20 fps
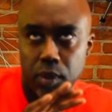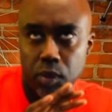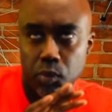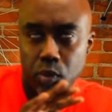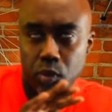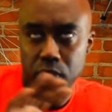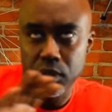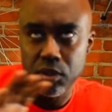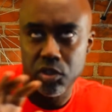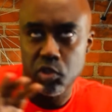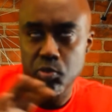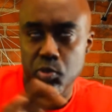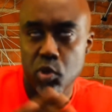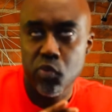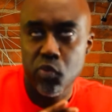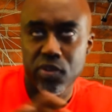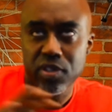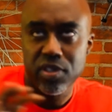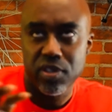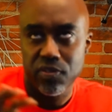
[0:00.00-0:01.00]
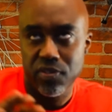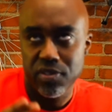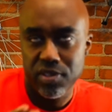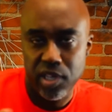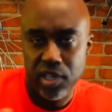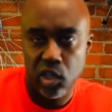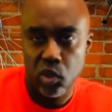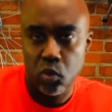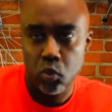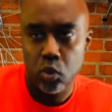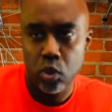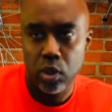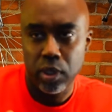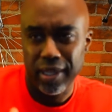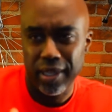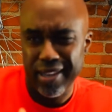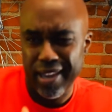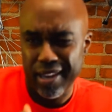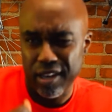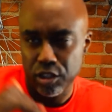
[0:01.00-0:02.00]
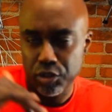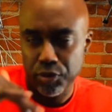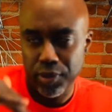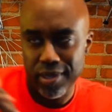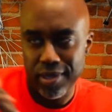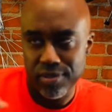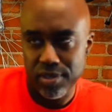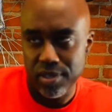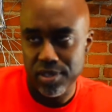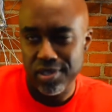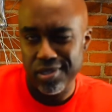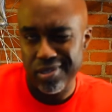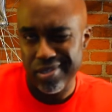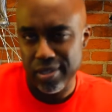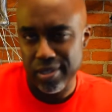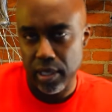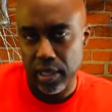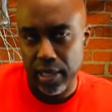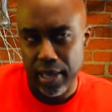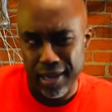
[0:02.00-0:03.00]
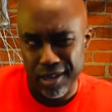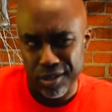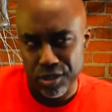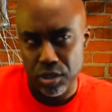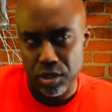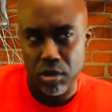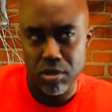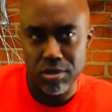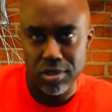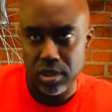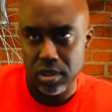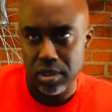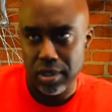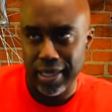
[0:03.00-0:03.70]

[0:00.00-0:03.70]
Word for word: with the smoothness of the sandalwood, it kind of transitions and it kind of turns into